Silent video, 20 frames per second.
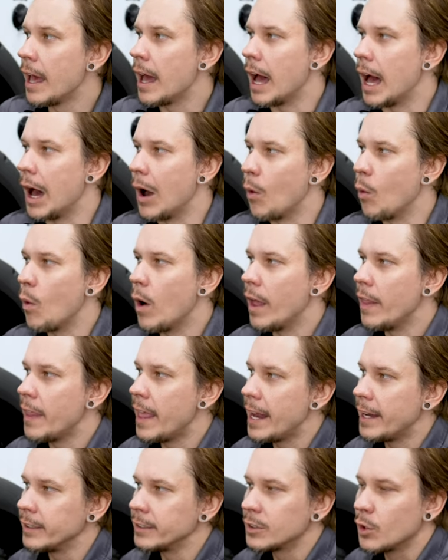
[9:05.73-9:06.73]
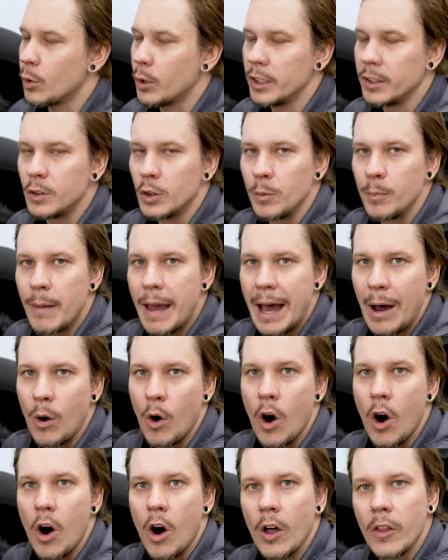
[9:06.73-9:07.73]
Uh, one that is going to
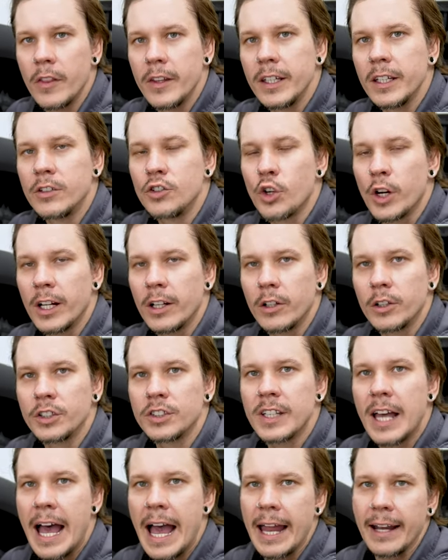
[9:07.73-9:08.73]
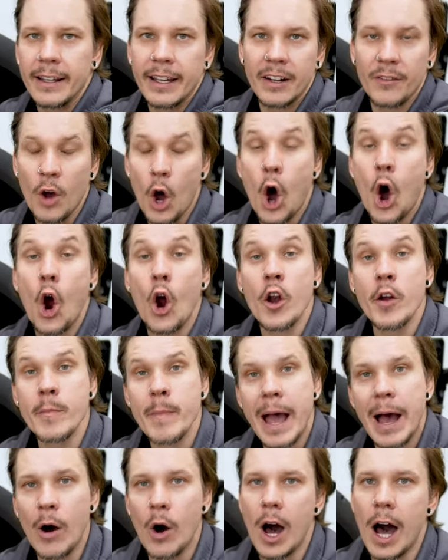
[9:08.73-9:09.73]
mount on the trailer side, kind of a hard
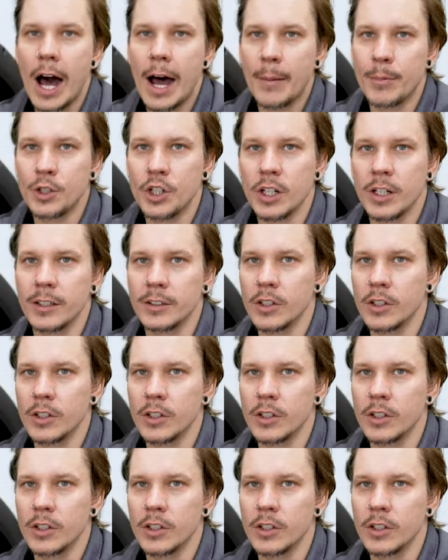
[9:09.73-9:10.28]
mount option.